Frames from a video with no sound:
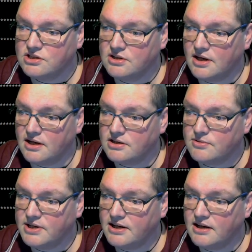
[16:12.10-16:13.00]

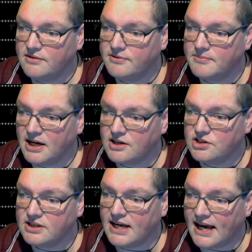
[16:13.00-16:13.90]
28 of them
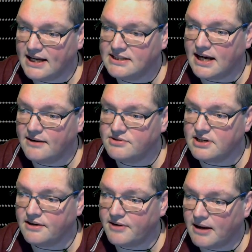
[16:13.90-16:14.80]
actually had to have
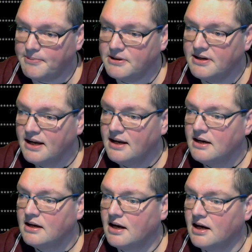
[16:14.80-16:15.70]
stuff happen.
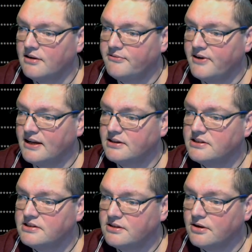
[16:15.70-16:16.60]
Failed
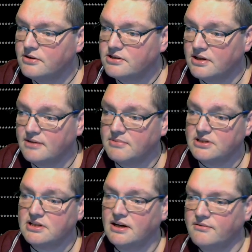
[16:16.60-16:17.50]
is 0, so that
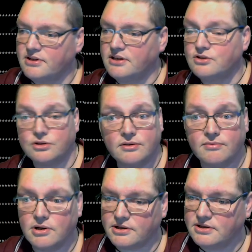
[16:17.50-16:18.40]
means that everything should have
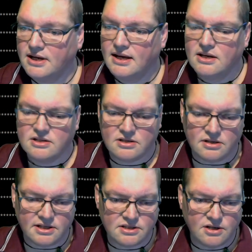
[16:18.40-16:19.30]
worked. So
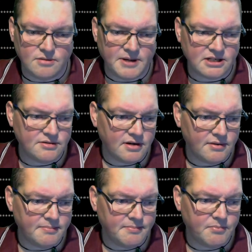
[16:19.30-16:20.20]
let's go back to
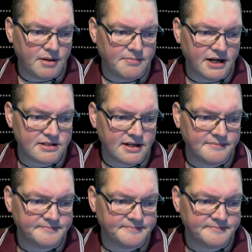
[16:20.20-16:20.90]
our web browser.